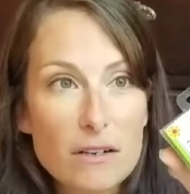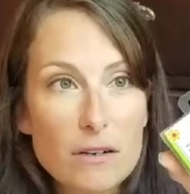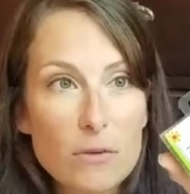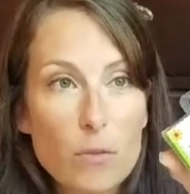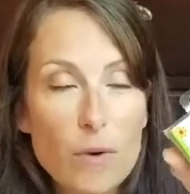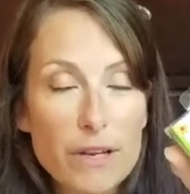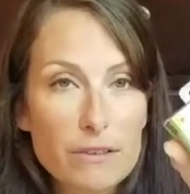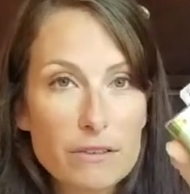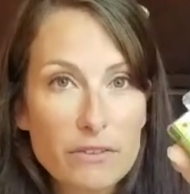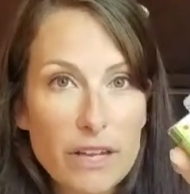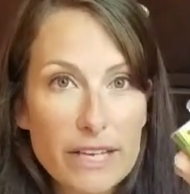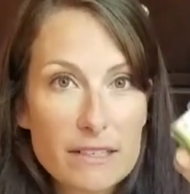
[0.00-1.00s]
wired
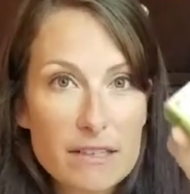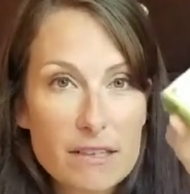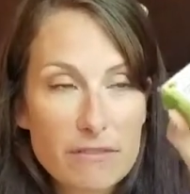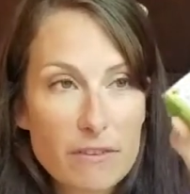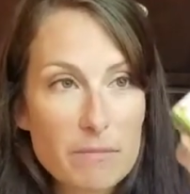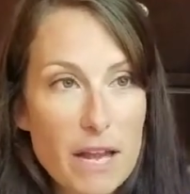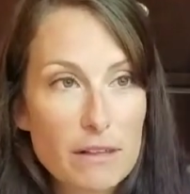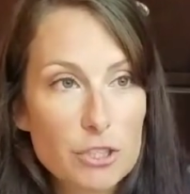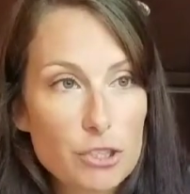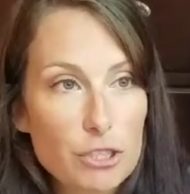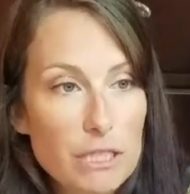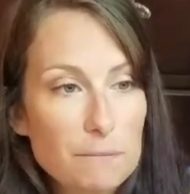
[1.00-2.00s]
lights from Dollar
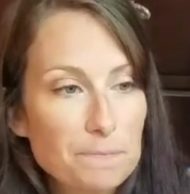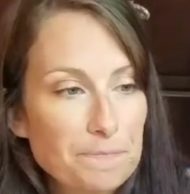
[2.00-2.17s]
Tree,